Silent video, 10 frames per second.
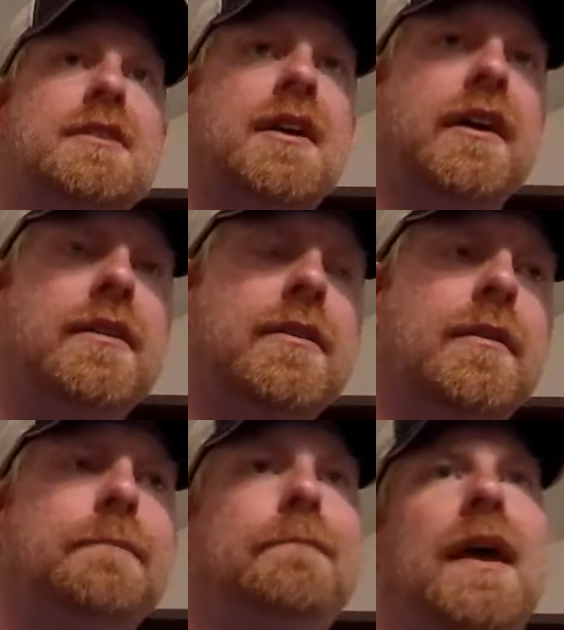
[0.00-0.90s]
height,
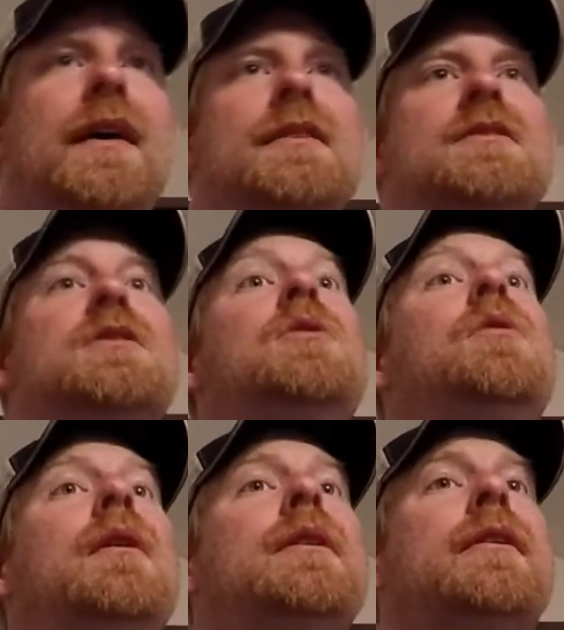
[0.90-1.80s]
has
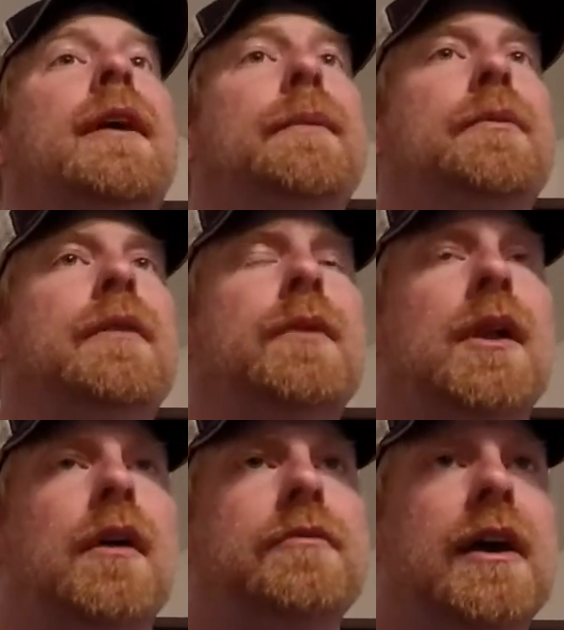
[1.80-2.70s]
200 gram Primaloft,